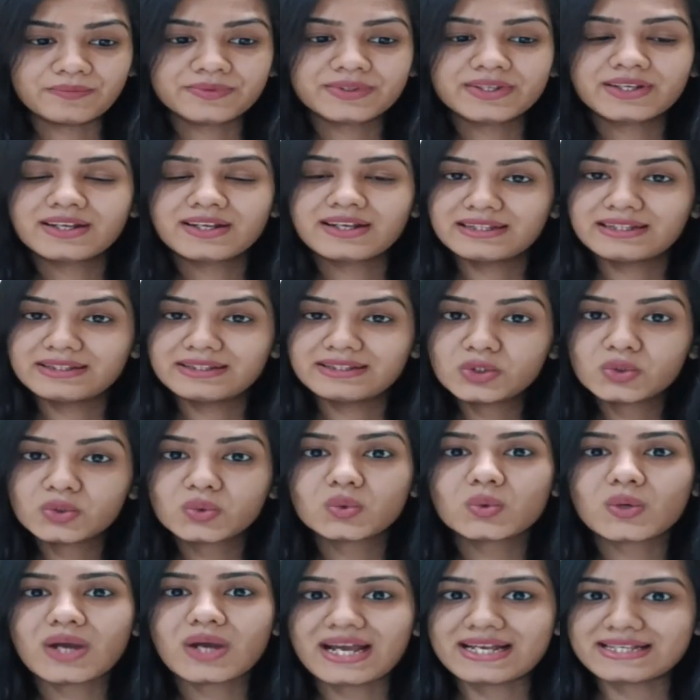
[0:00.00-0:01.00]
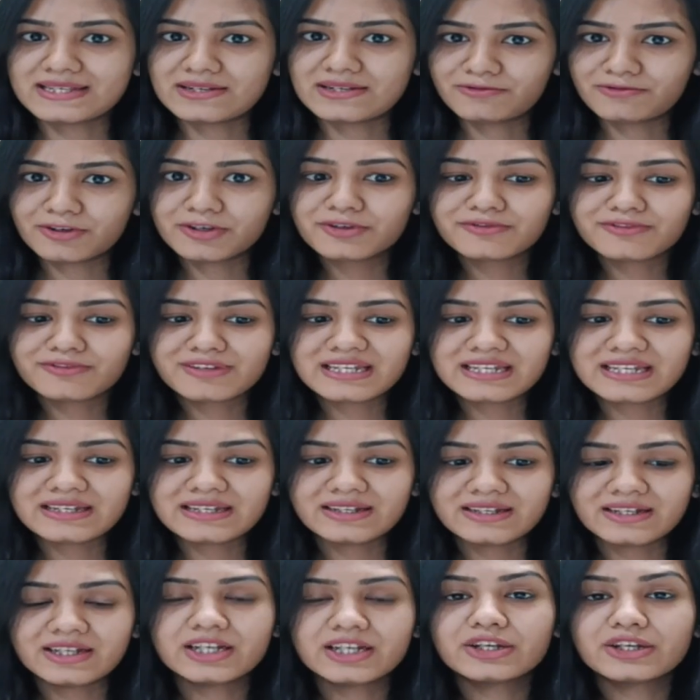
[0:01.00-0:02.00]
Nous as in for we,
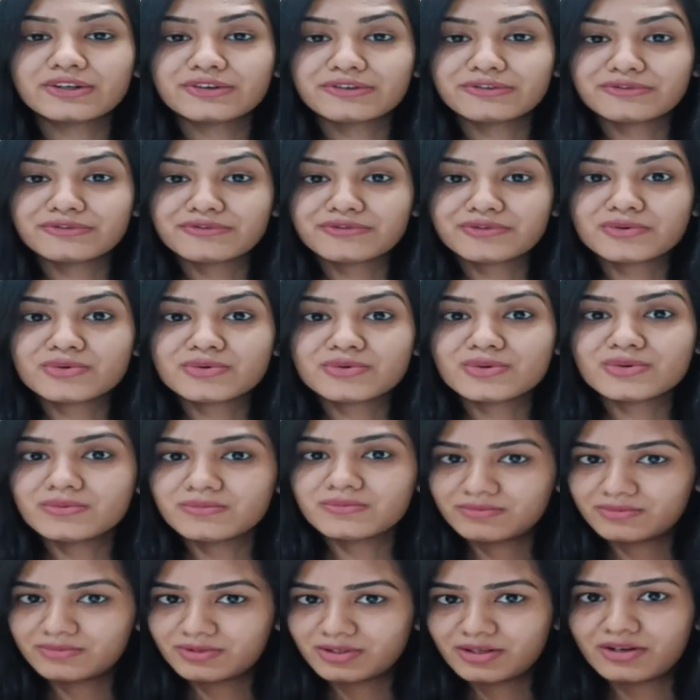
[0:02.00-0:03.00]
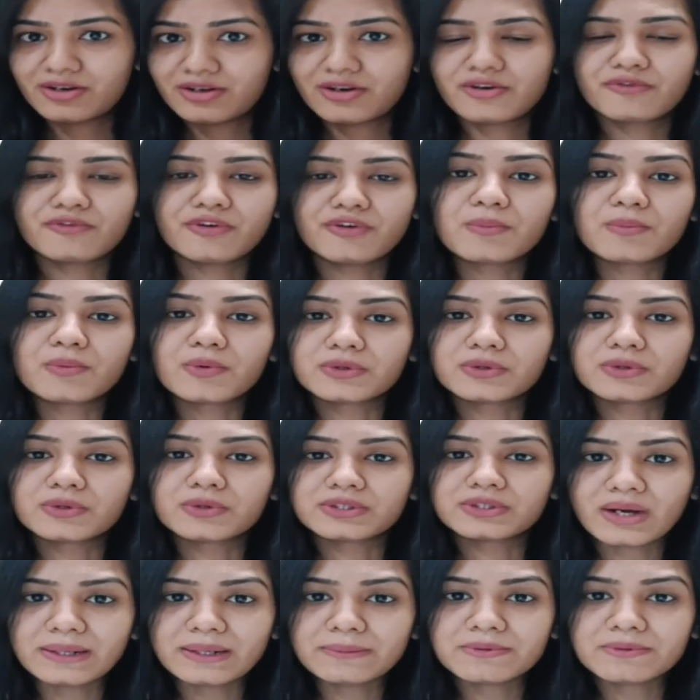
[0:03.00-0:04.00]
vous for more than one
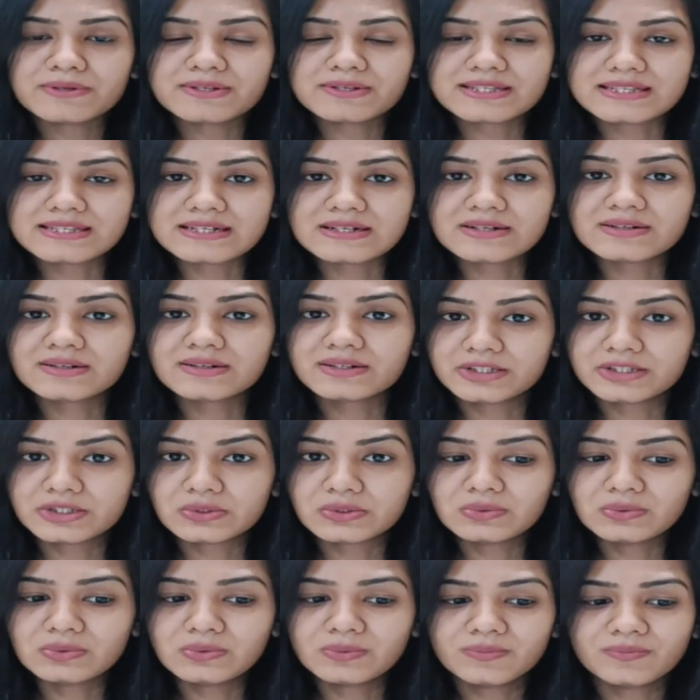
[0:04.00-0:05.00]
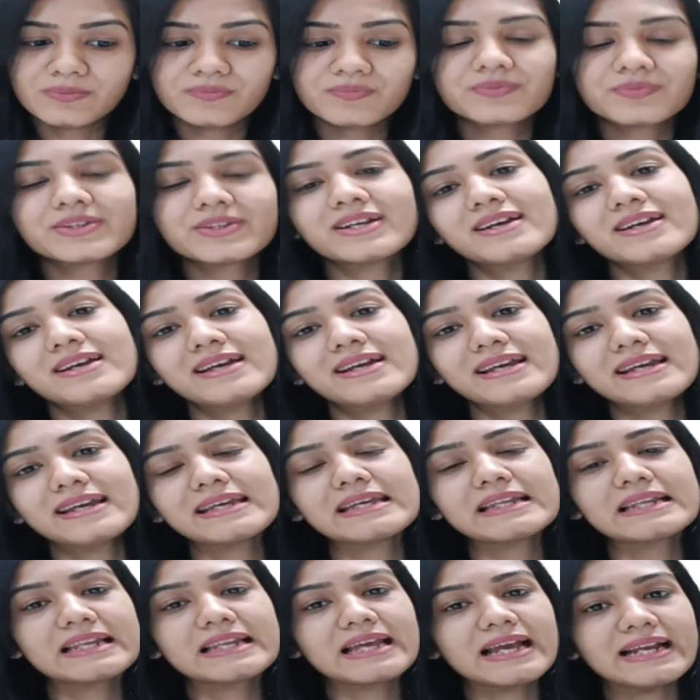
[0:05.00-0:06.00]
person, you, il
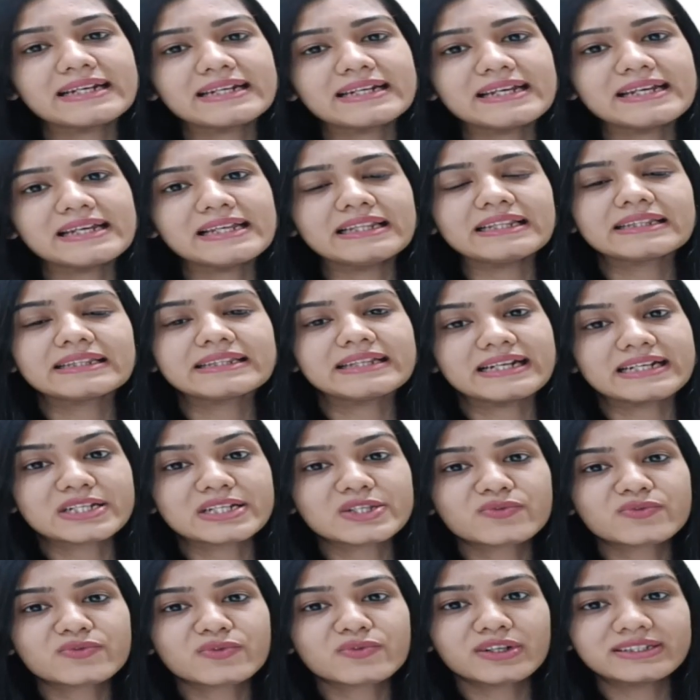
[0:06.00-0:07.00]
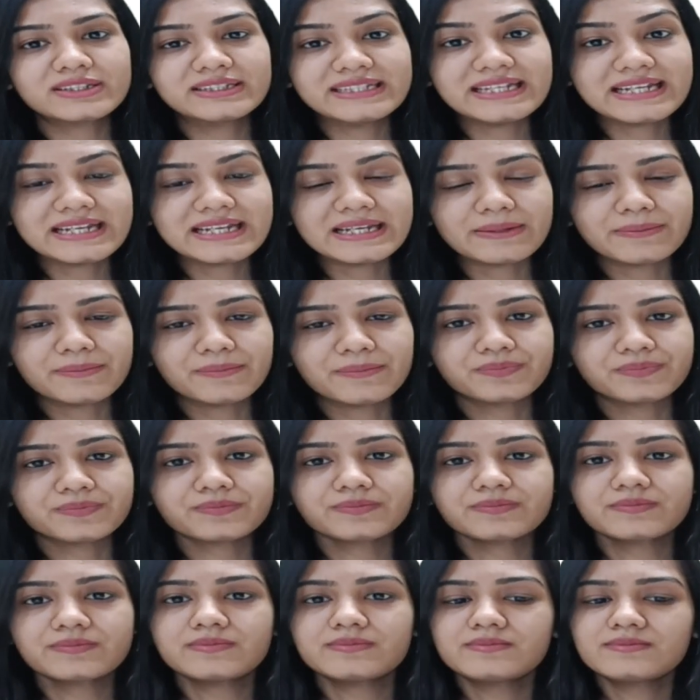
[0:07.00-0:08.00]
and elle, that is for they.
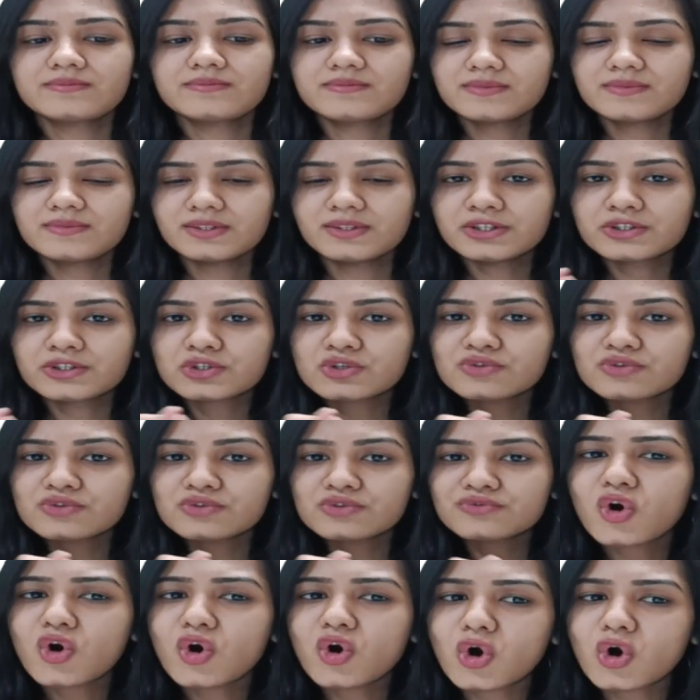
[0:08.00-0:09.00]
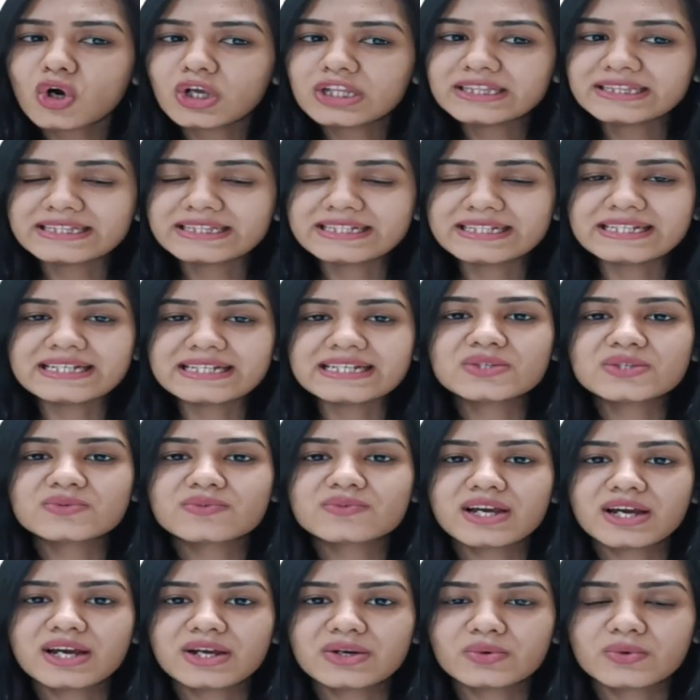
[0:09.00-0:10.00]
So for all these, we are
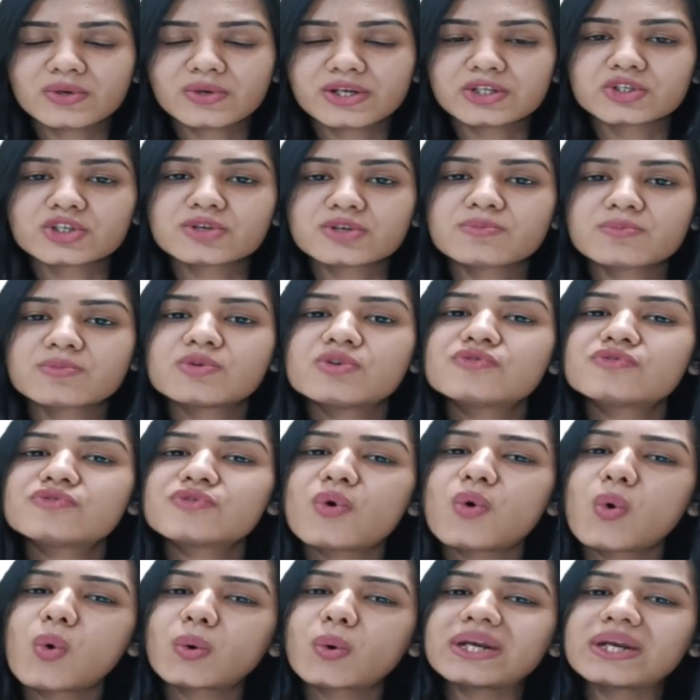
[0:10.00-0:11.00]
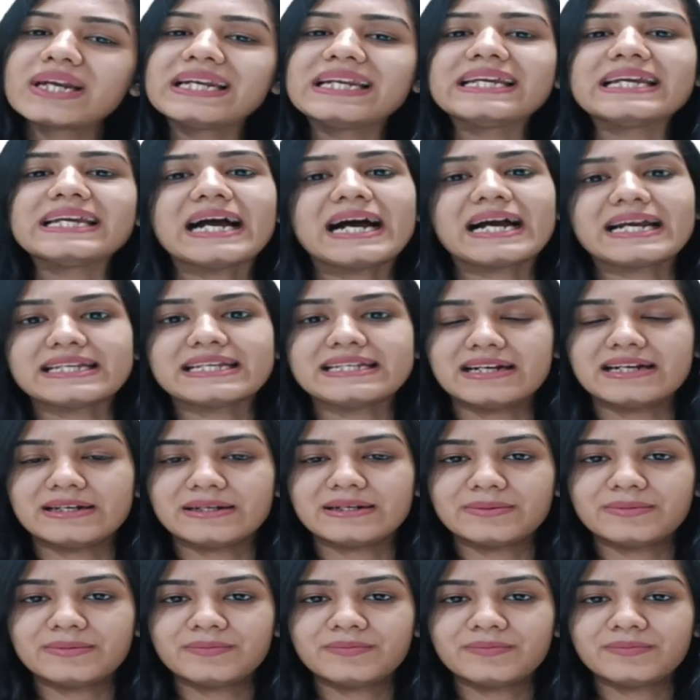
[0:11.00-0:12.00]
going to remove only IR.
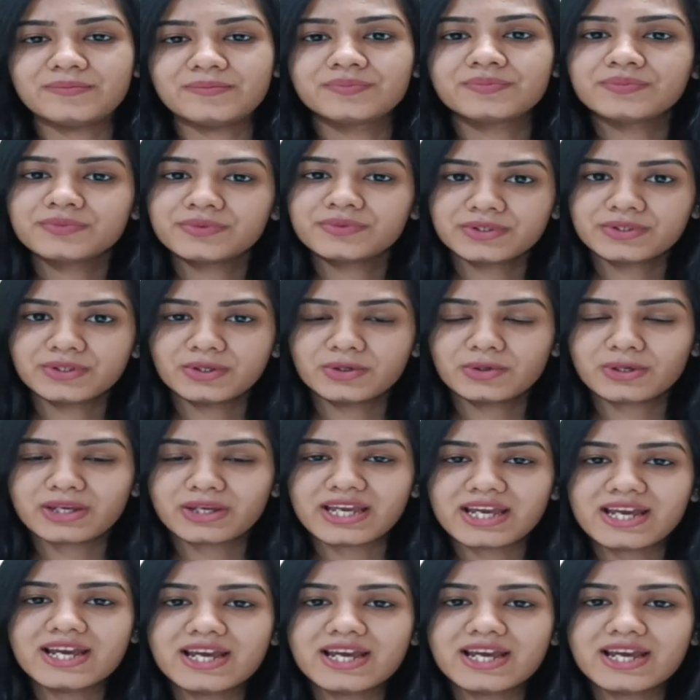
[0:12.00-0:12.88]
Okay?